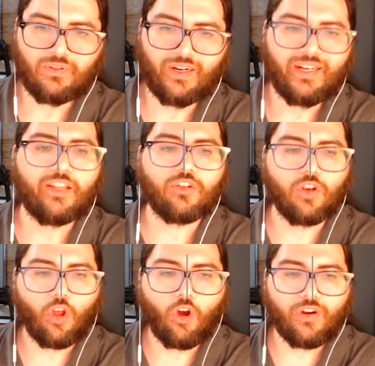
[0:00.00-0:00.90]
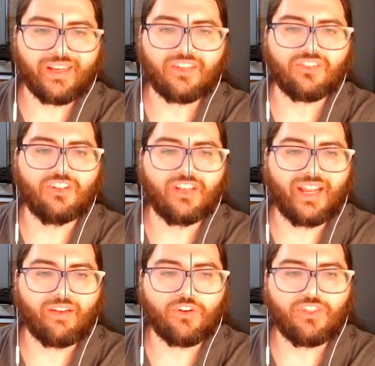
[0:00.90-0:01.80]
Right? As long as
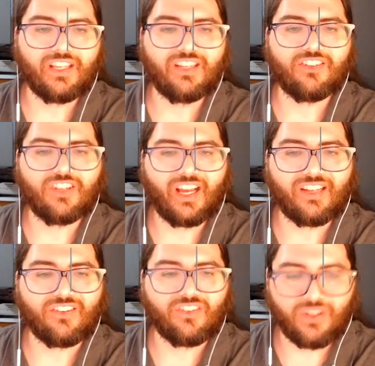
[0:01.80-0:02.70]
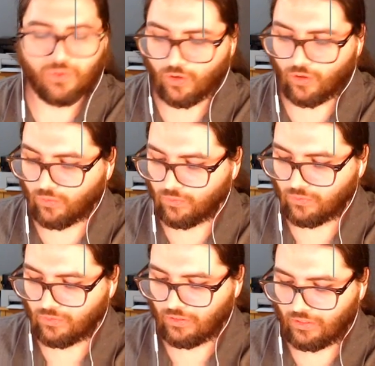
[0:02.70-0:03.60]
everything is not zero,
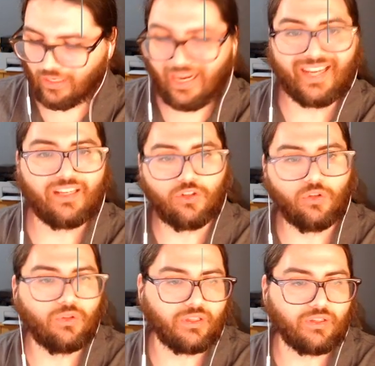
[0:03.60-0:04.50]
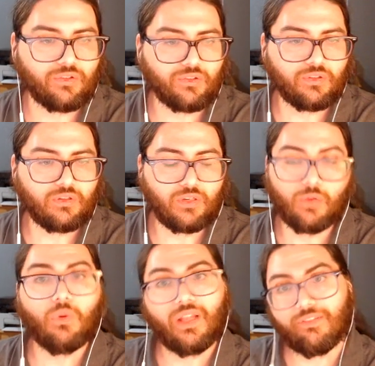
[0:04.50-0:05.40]
I can do this.
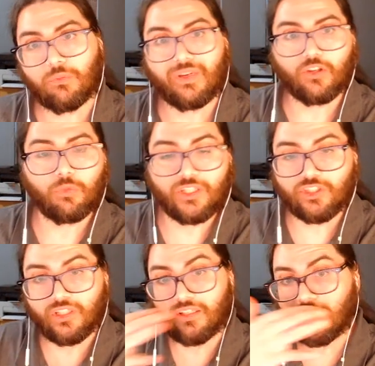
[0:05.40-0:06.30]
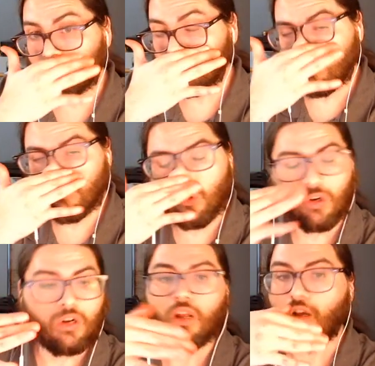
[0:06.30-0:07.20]
And we'll have to make a special exception
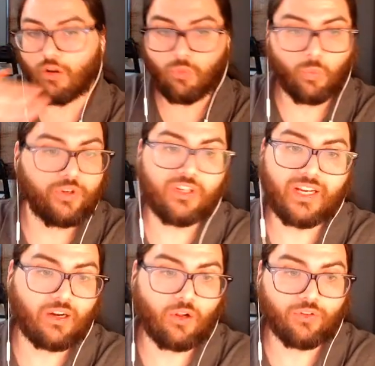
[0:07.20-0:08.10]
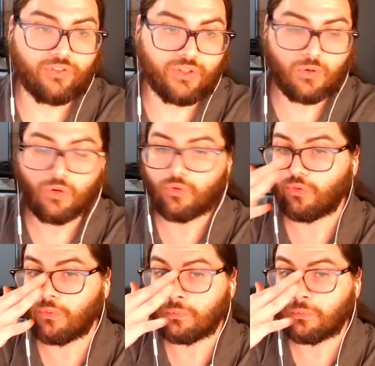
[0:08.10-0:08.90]
for when you got all zeros.